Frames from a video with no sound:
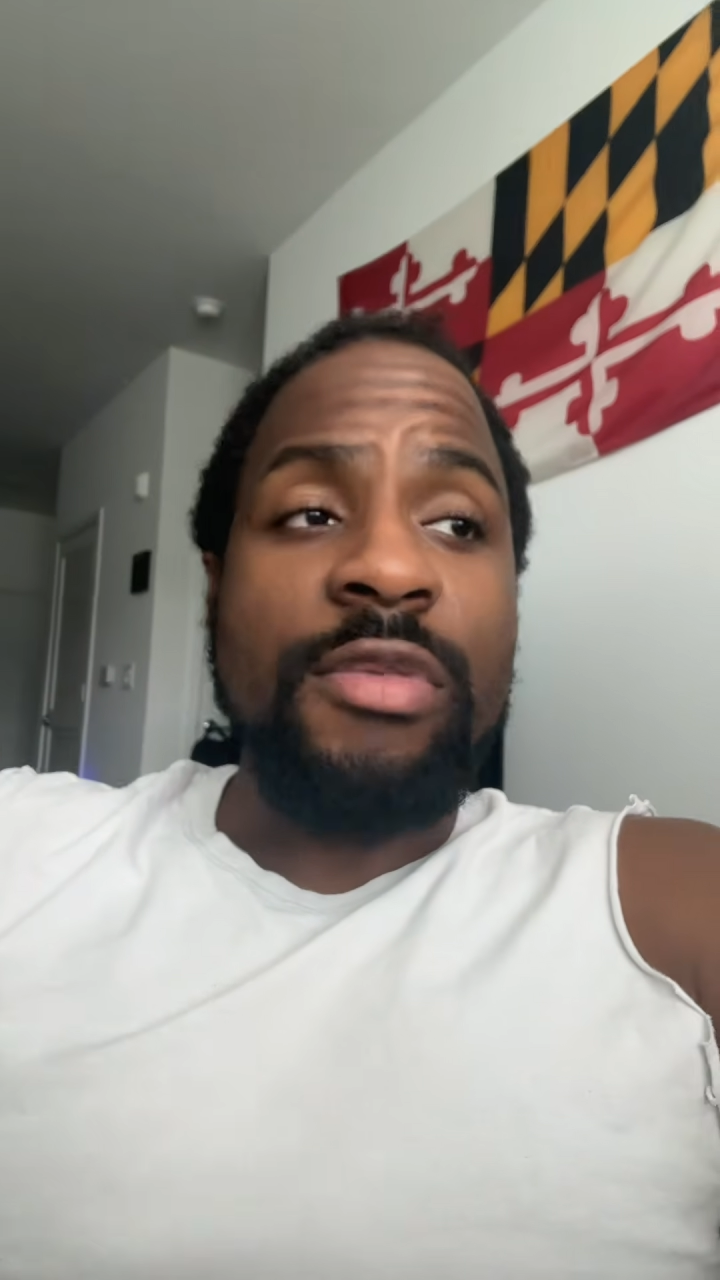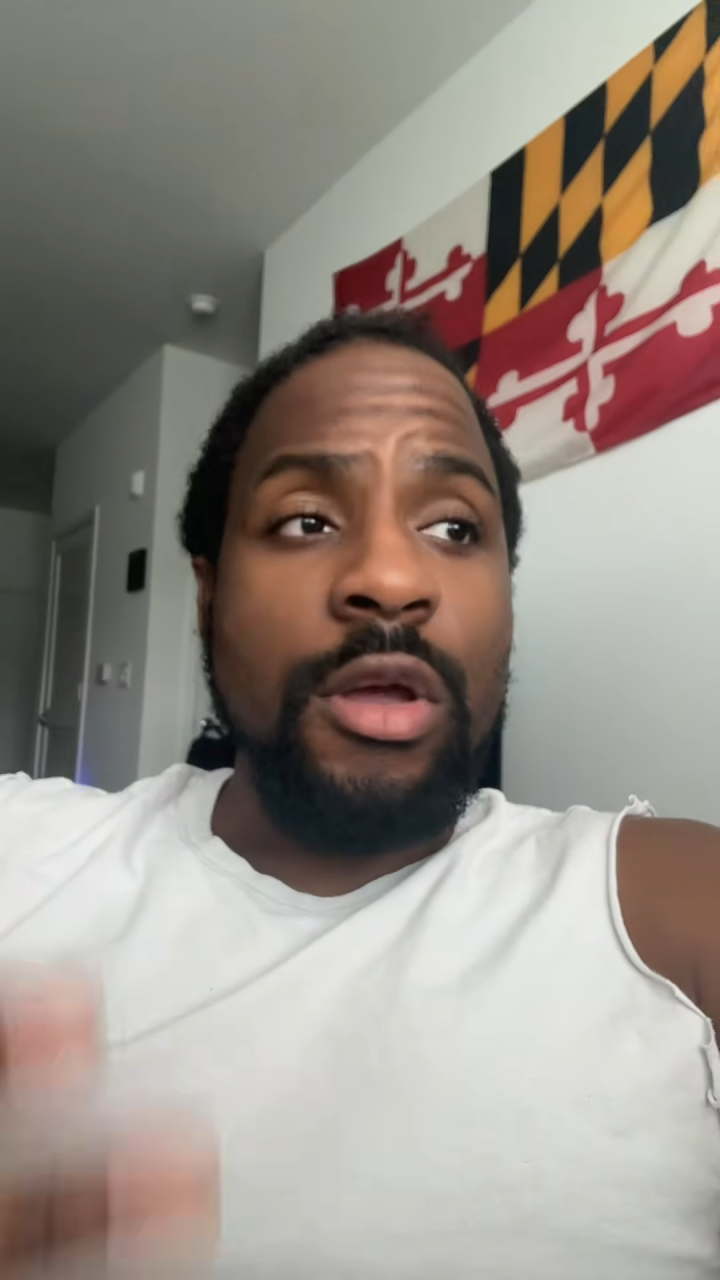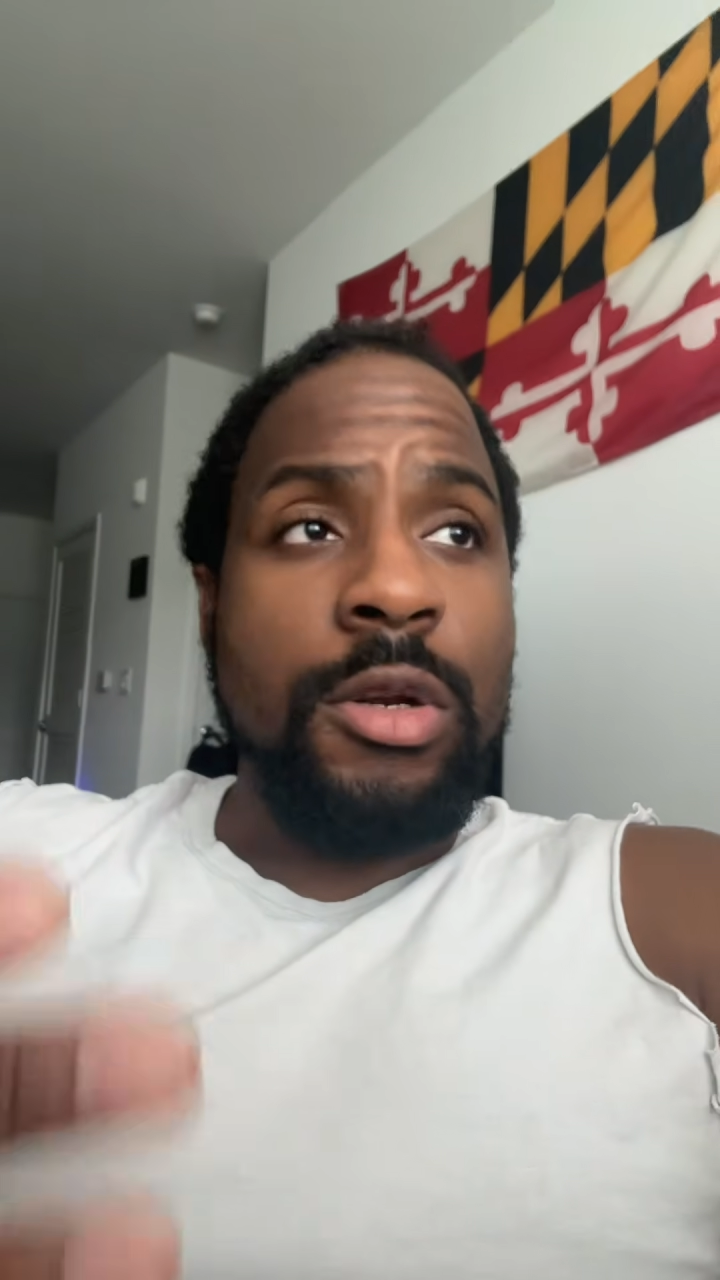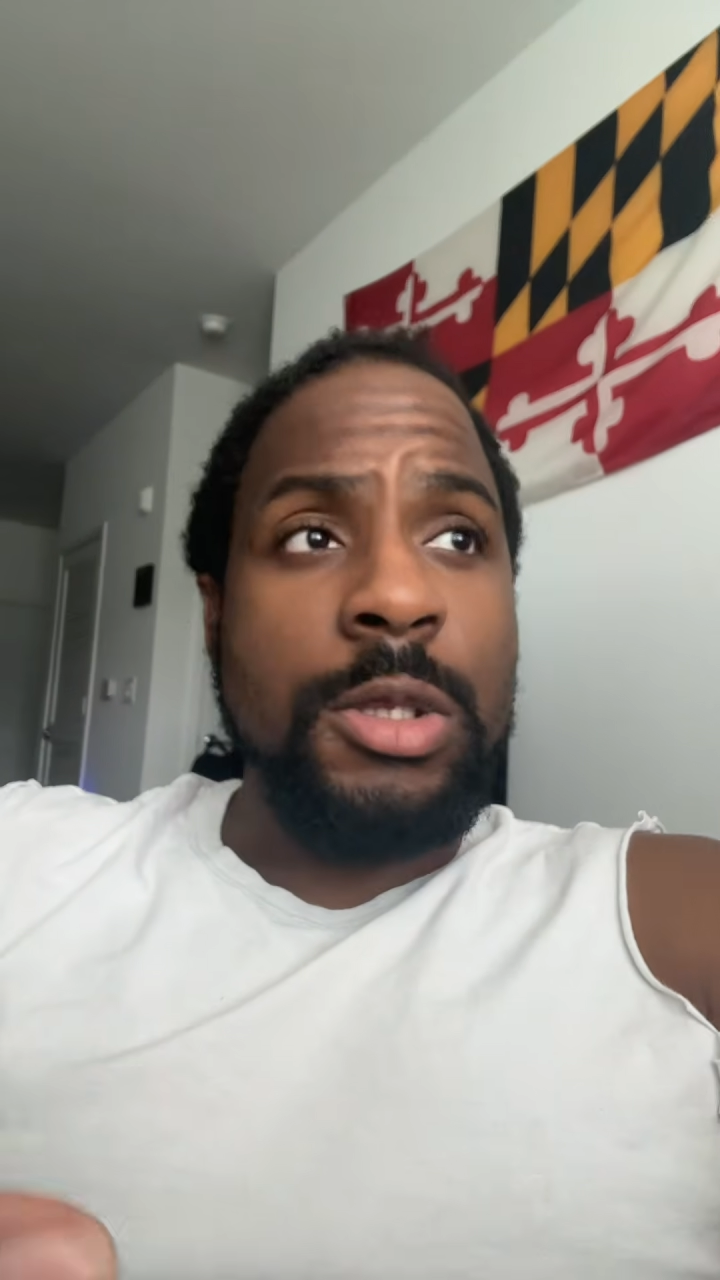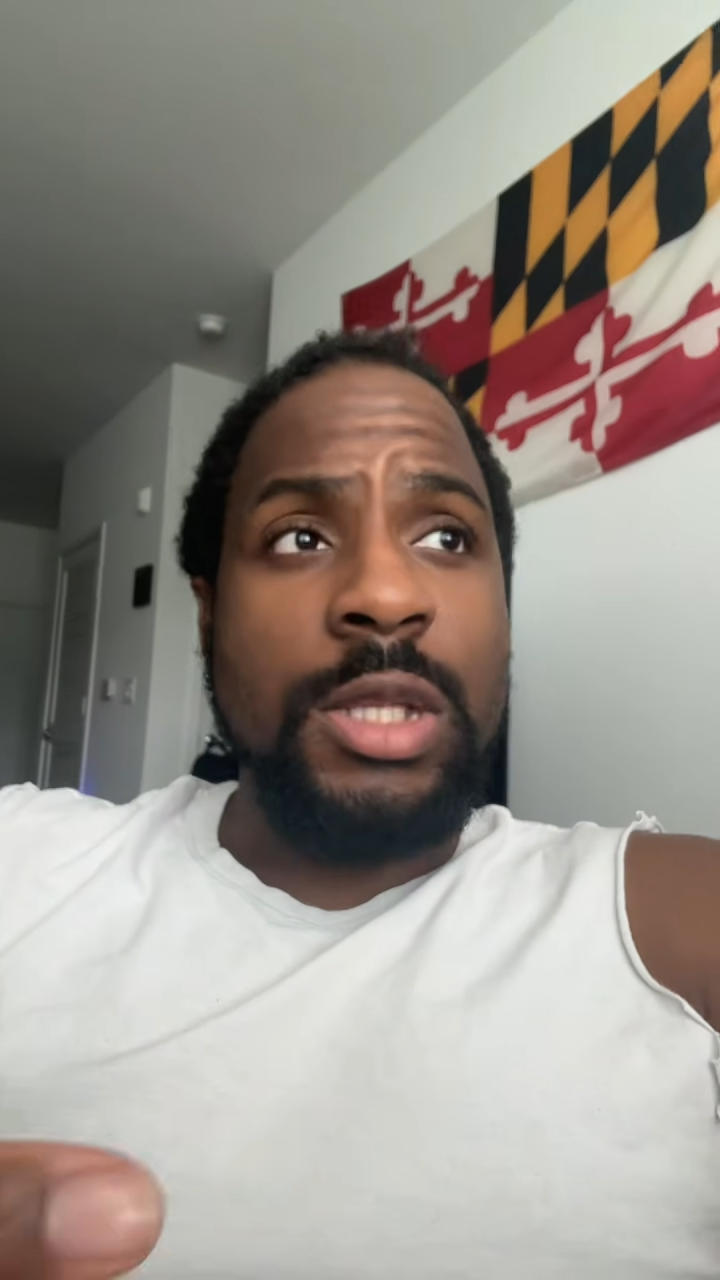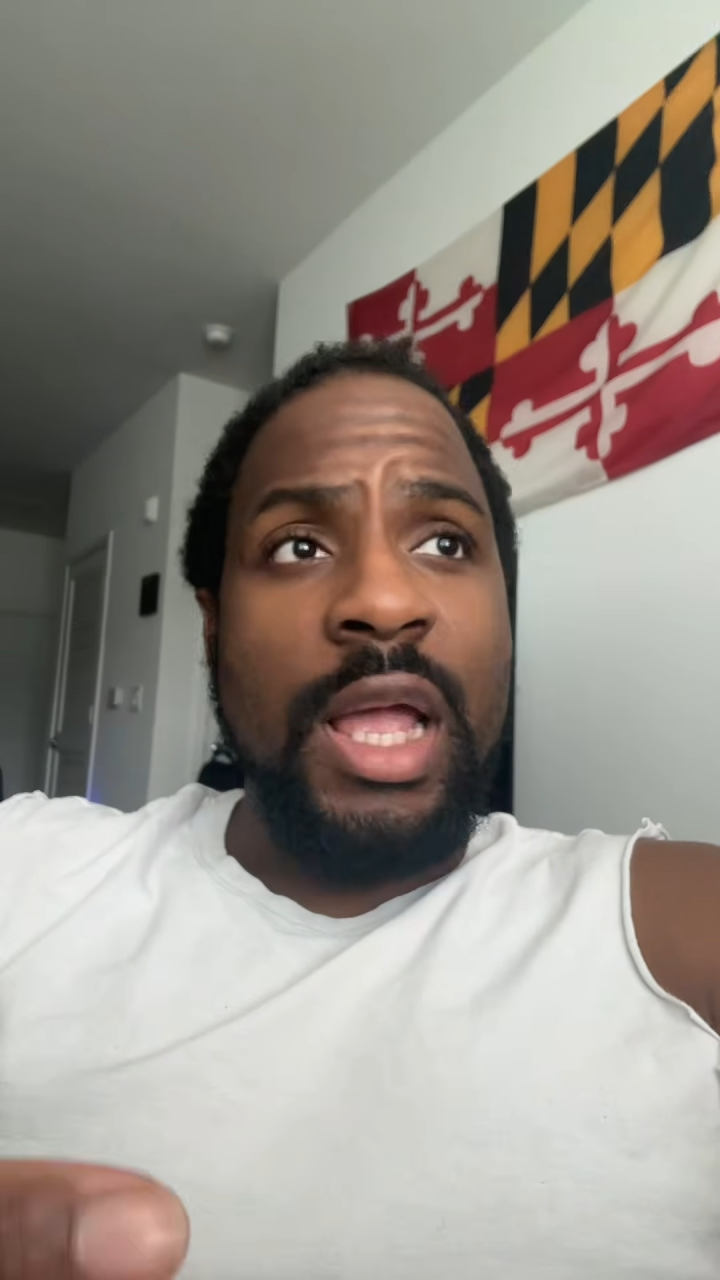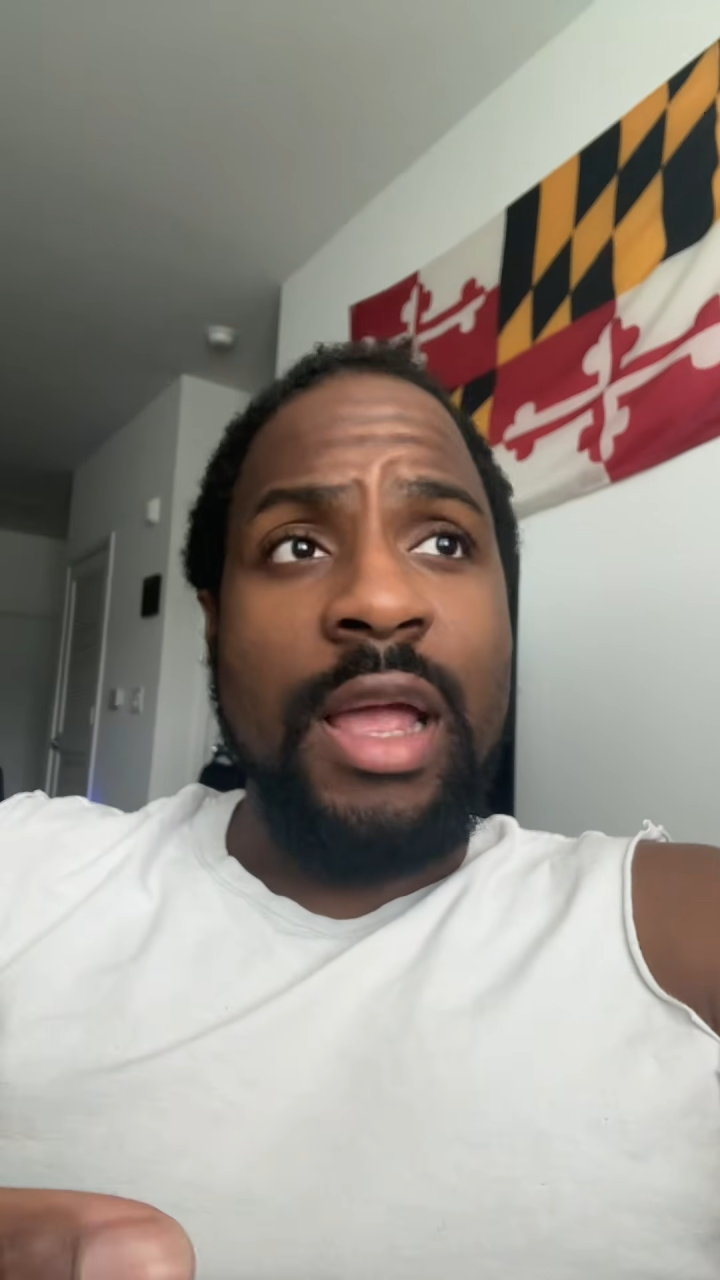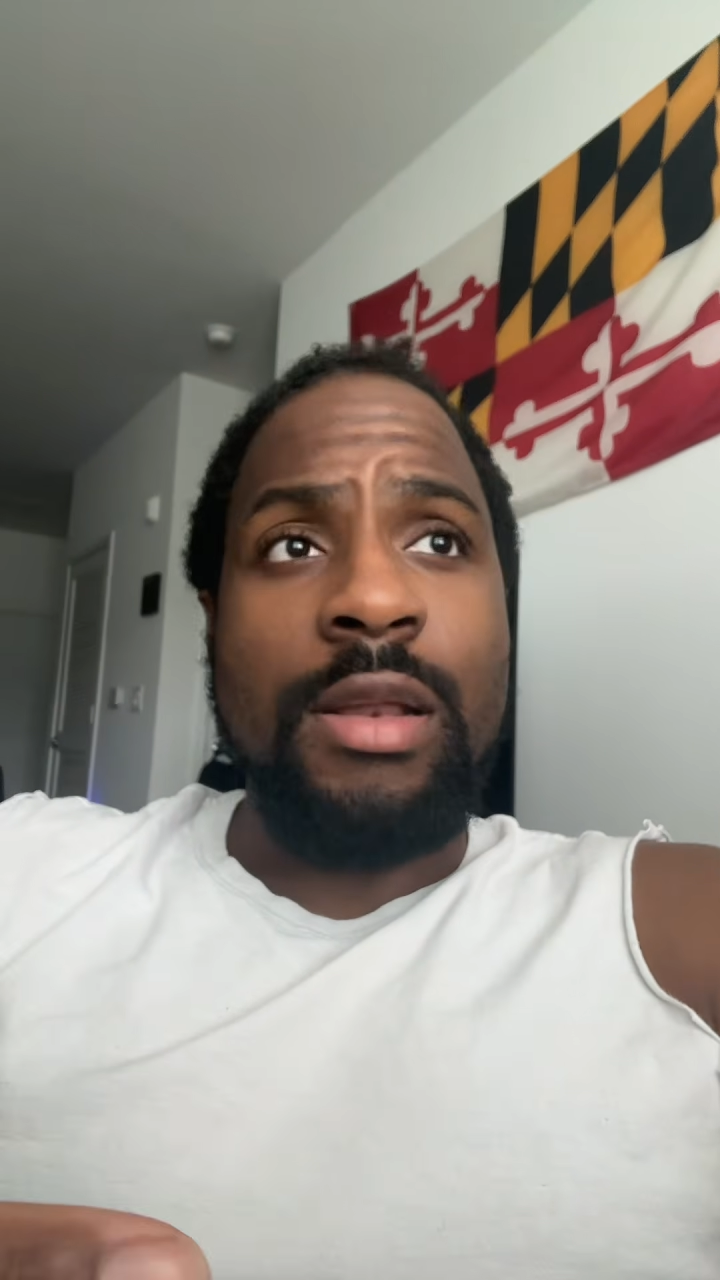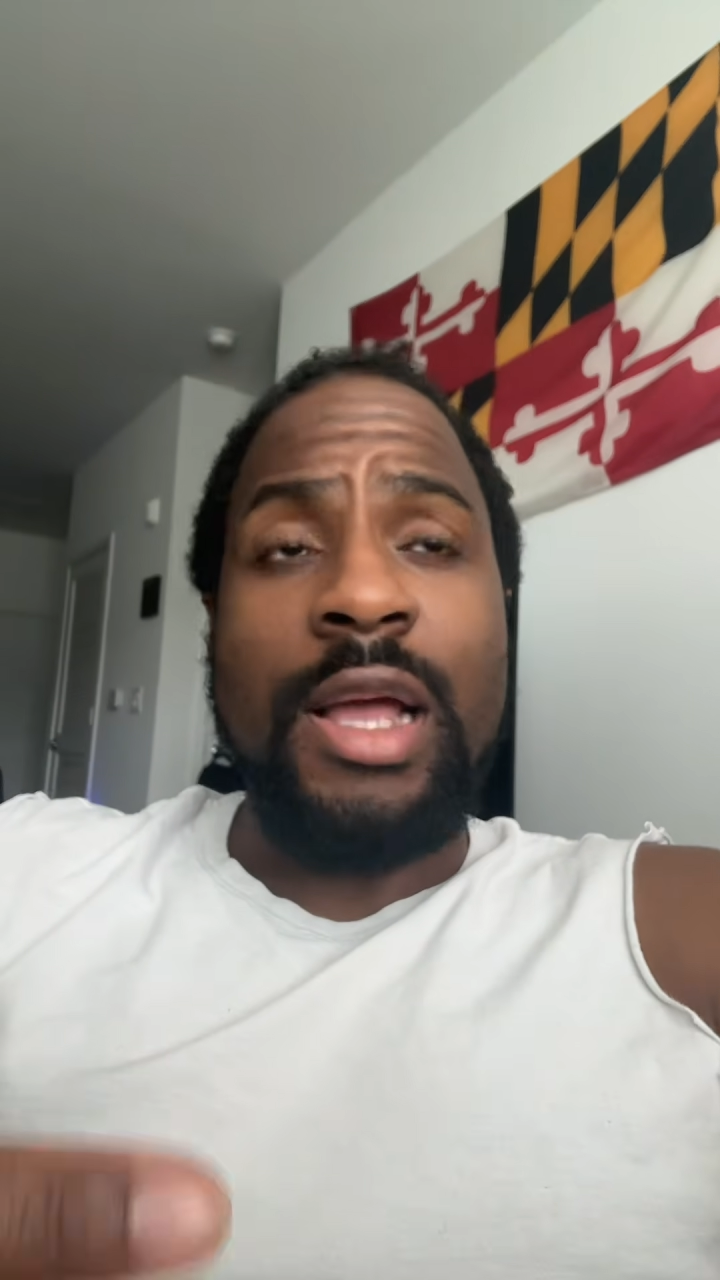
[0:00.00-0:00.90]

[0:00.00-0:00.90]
to understand